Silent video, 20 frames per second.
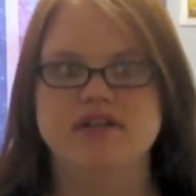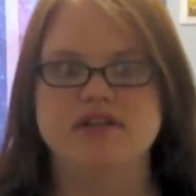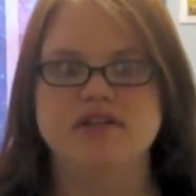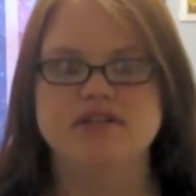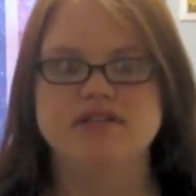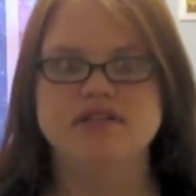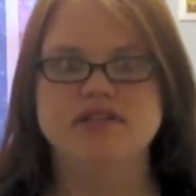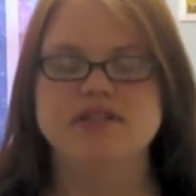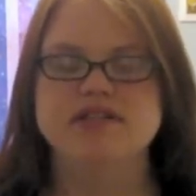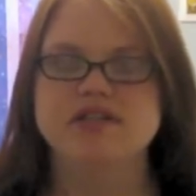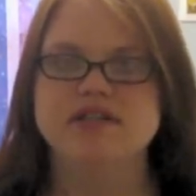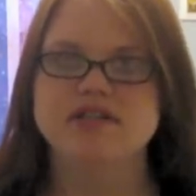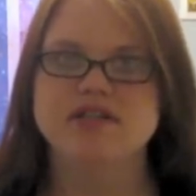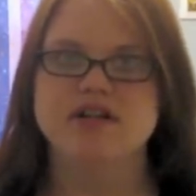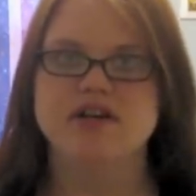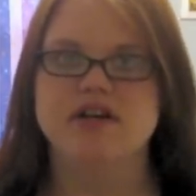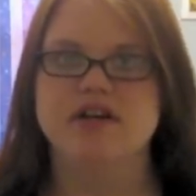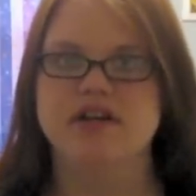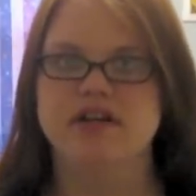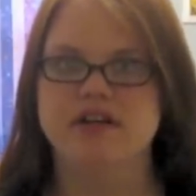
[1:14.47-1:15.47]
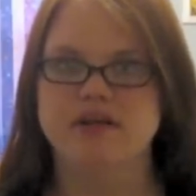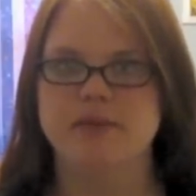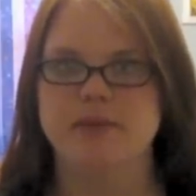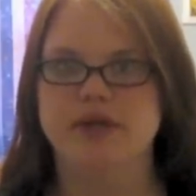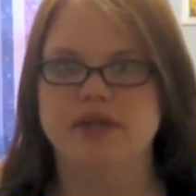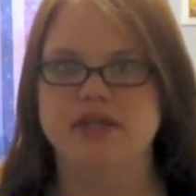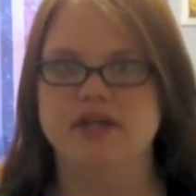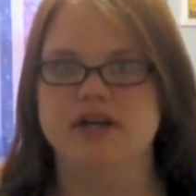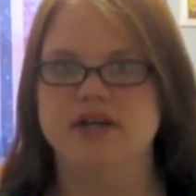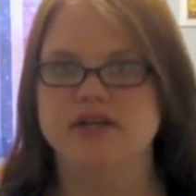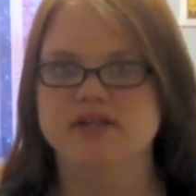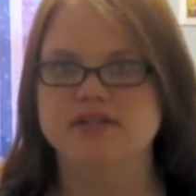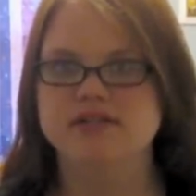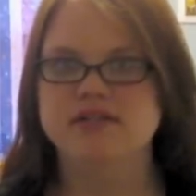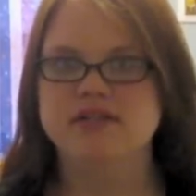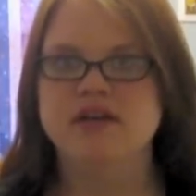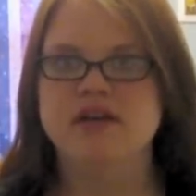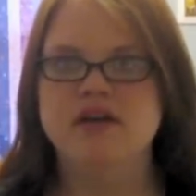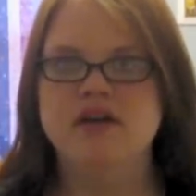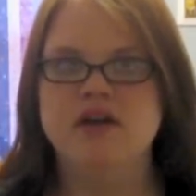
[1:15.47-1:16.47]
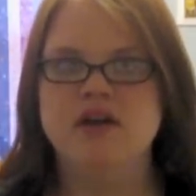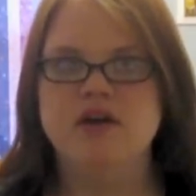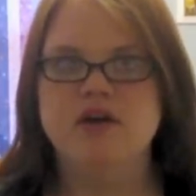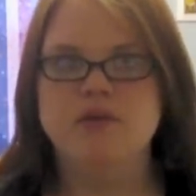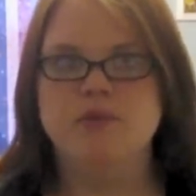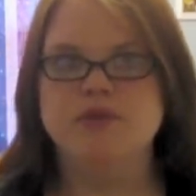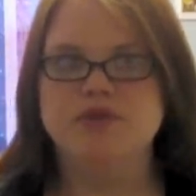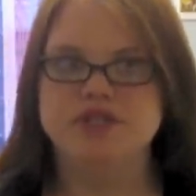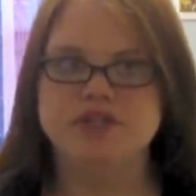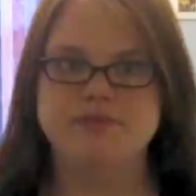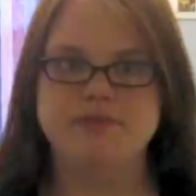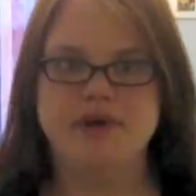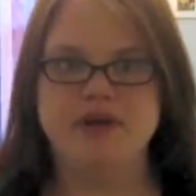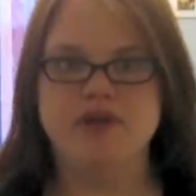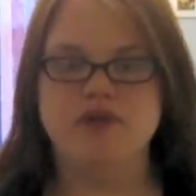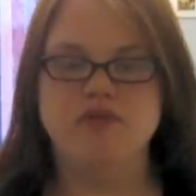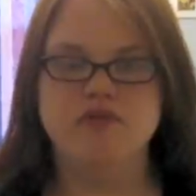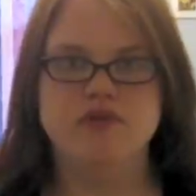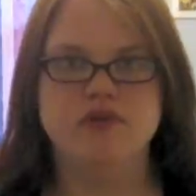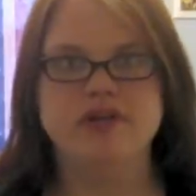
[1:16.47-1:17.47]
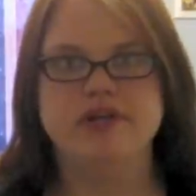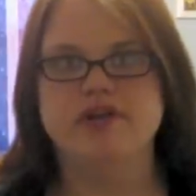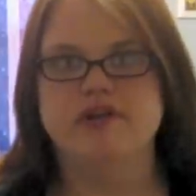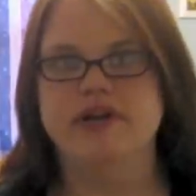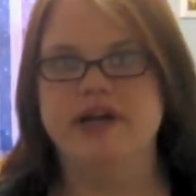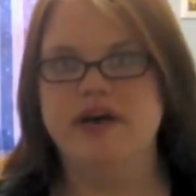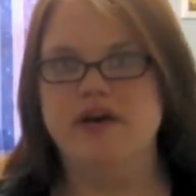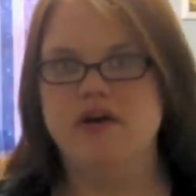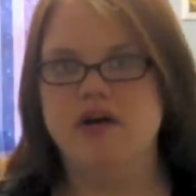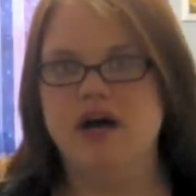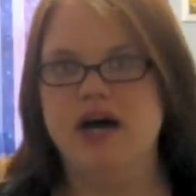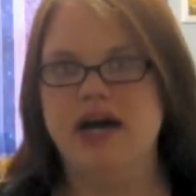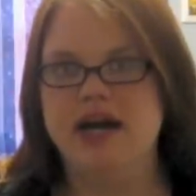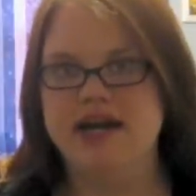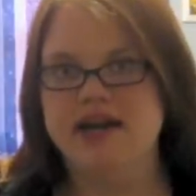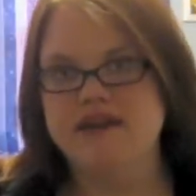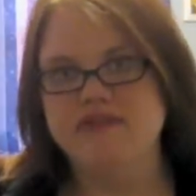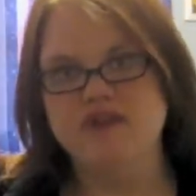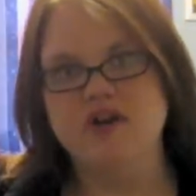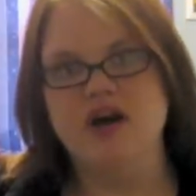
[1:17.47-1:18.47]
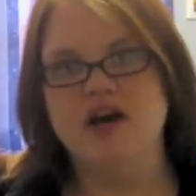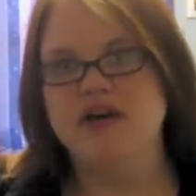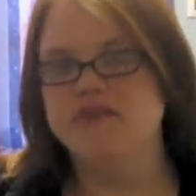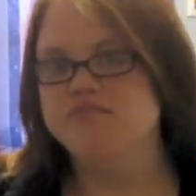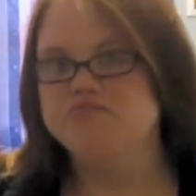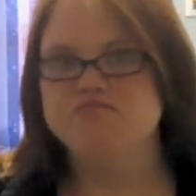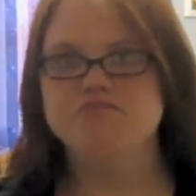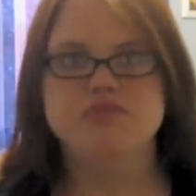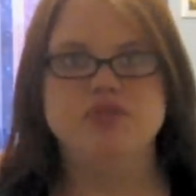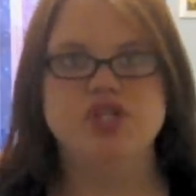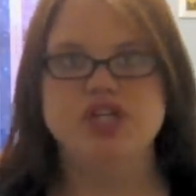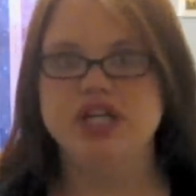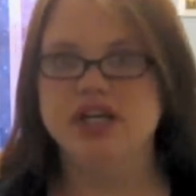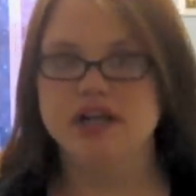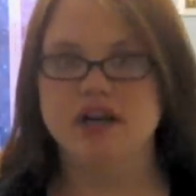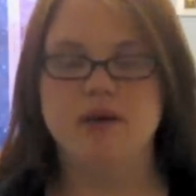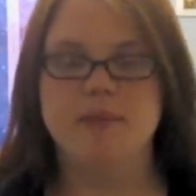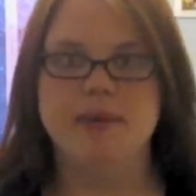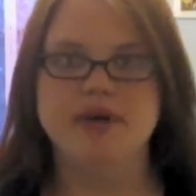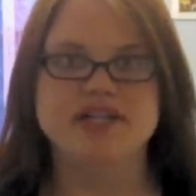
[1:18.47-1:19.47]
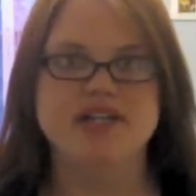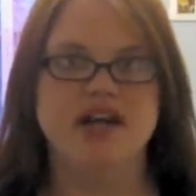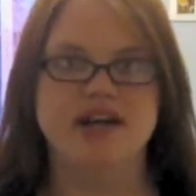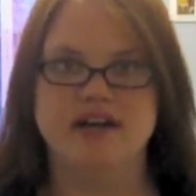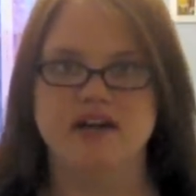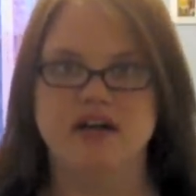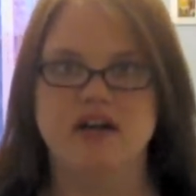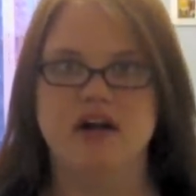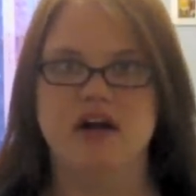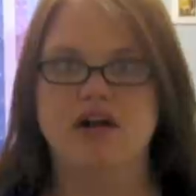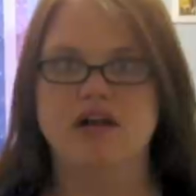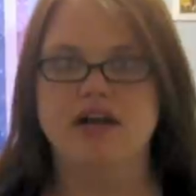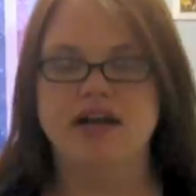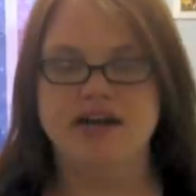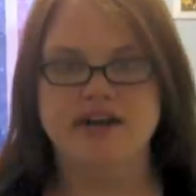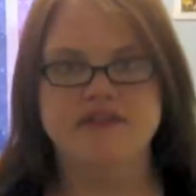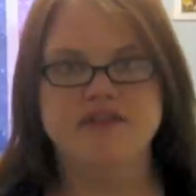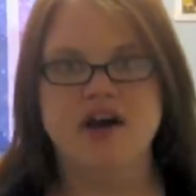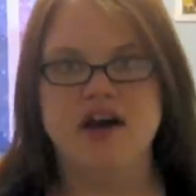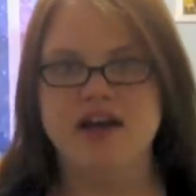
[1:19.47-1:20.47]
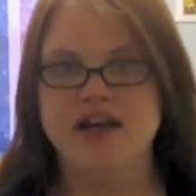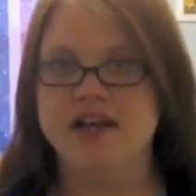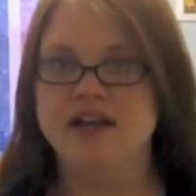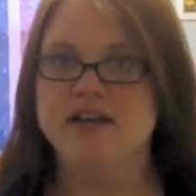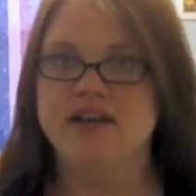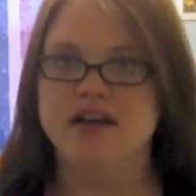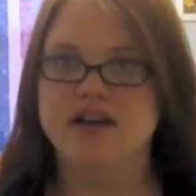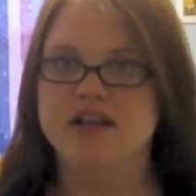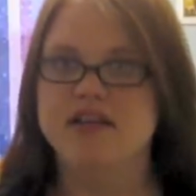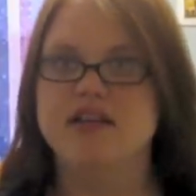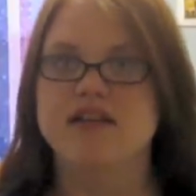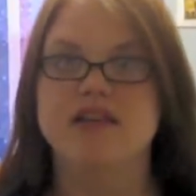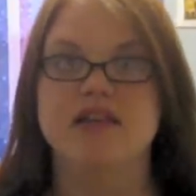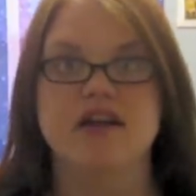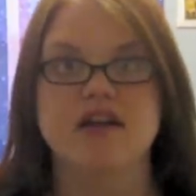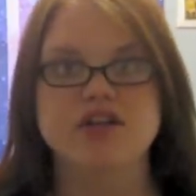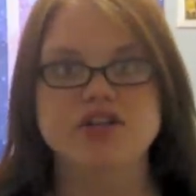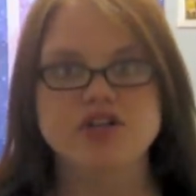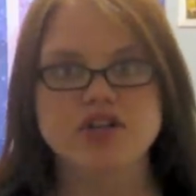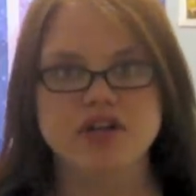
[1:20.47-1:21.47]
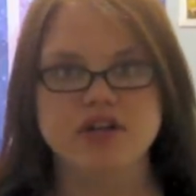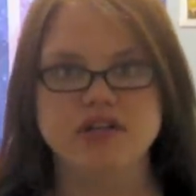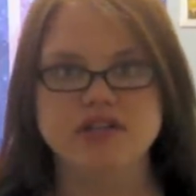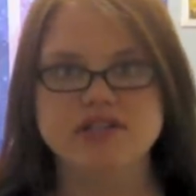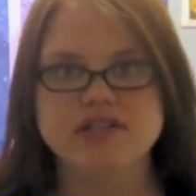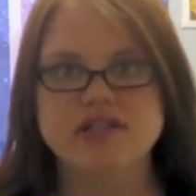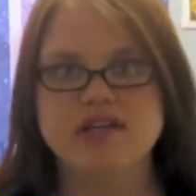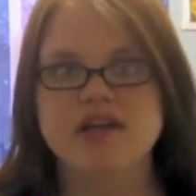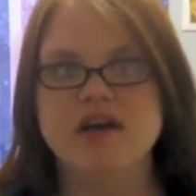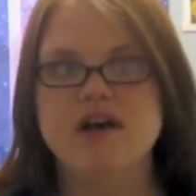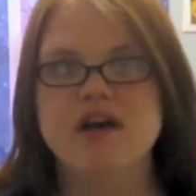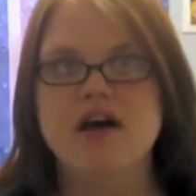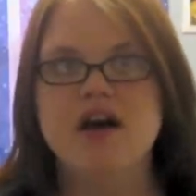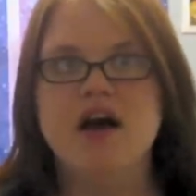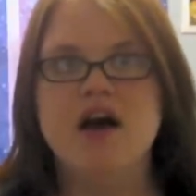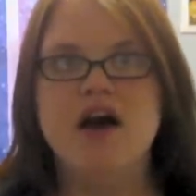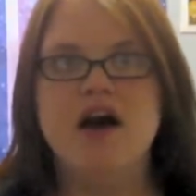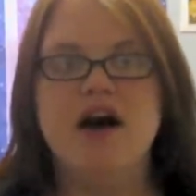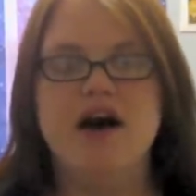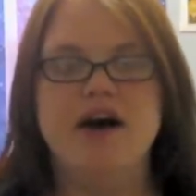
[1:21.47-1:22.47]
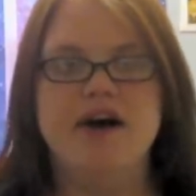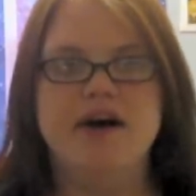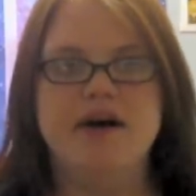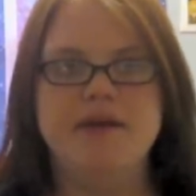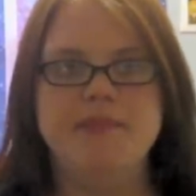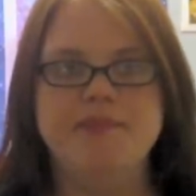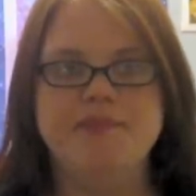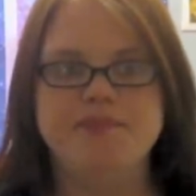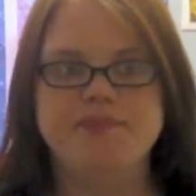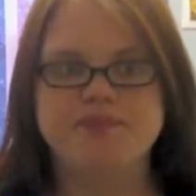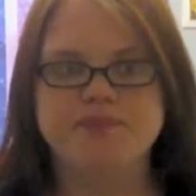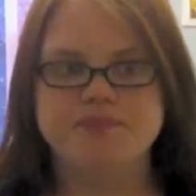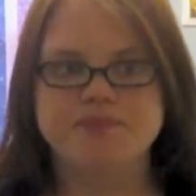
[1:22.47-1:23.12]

since I started LA Weight Loss, which has been over a year now, I have not cheated on my diet at all. I have not eaten anything that I shouldn't. Um,